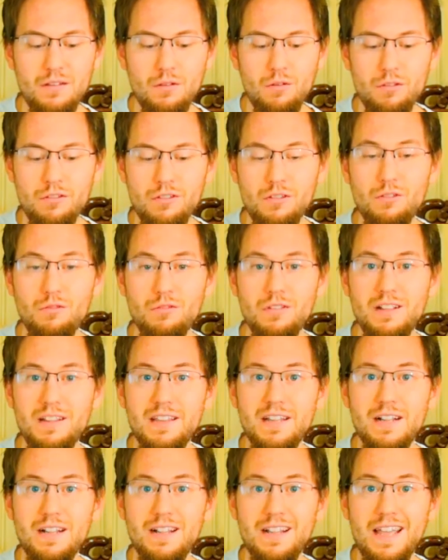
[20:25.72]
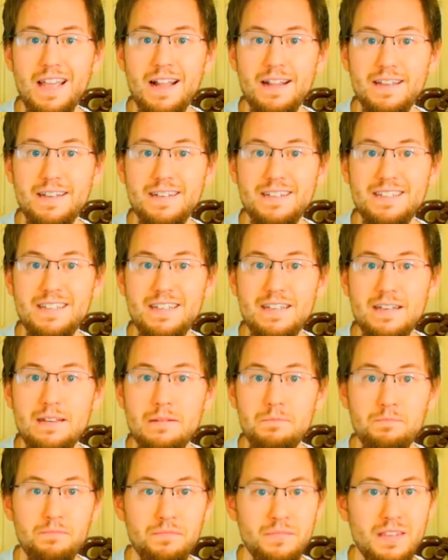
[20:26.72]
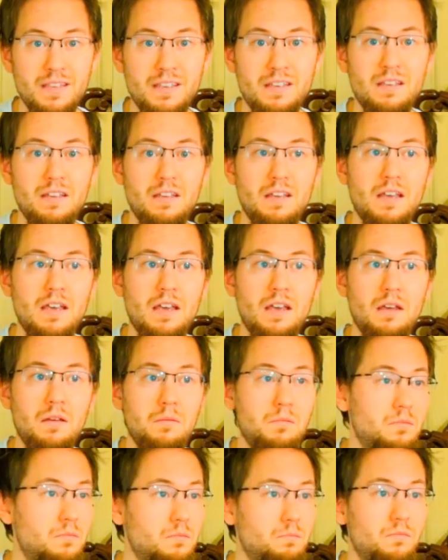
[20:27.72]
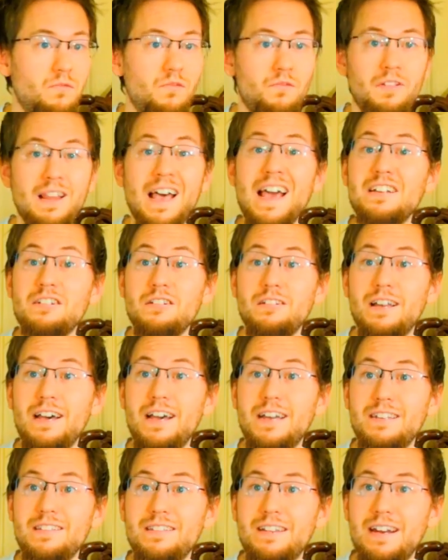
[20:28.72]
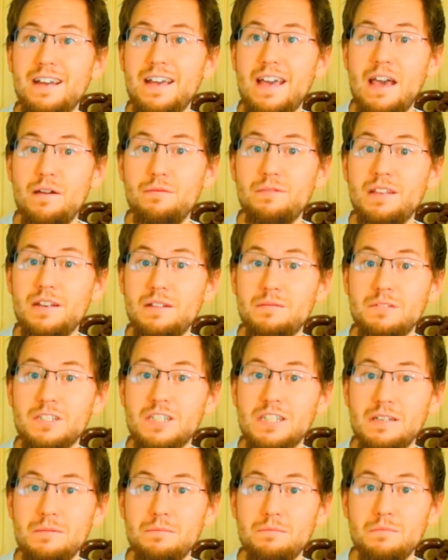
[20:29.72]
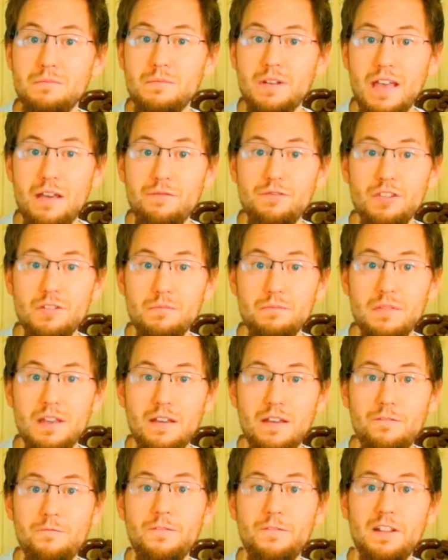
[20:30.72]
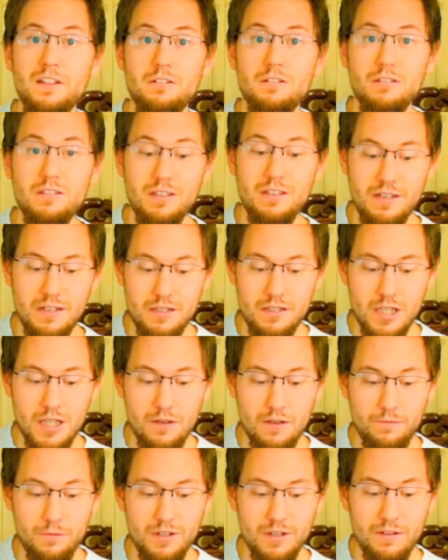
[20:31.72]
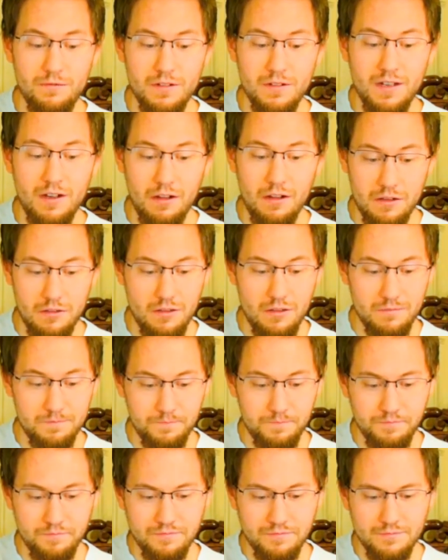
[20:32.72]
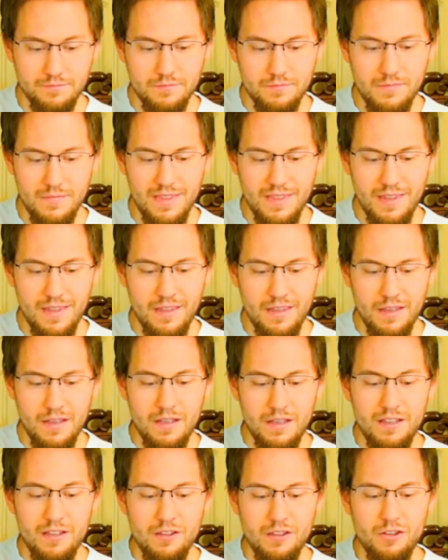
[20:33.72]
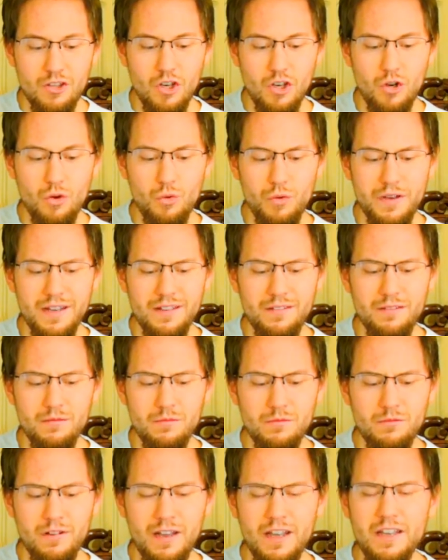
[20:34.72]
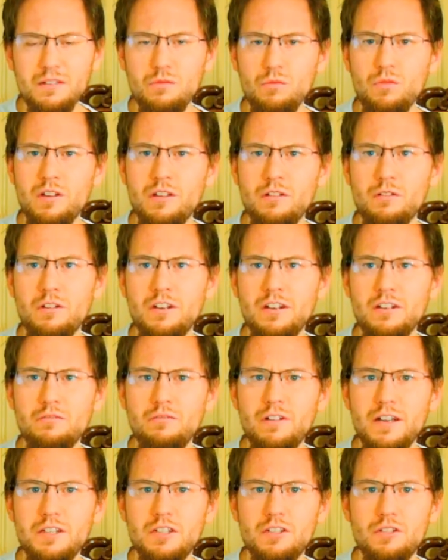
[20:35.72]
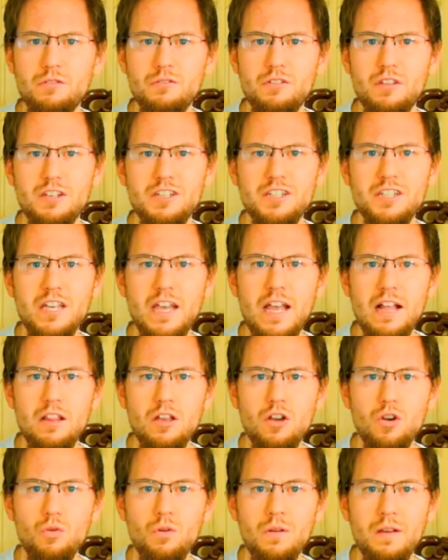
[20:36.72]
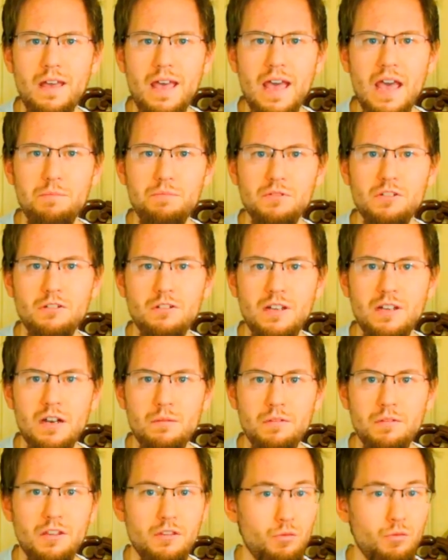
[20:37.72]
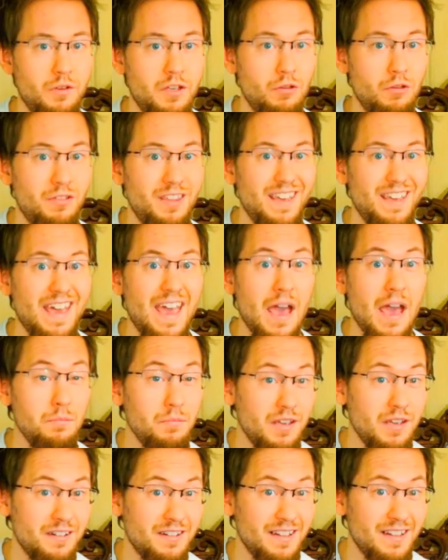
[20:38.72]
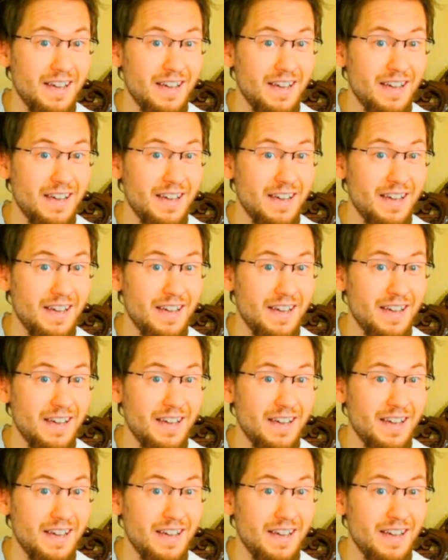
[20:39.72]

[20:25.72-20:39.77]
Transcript: also use a little LED flashlight that I have that have some filters in it for different colors. So we're going to try to use a shallow aperture here because we're using ambient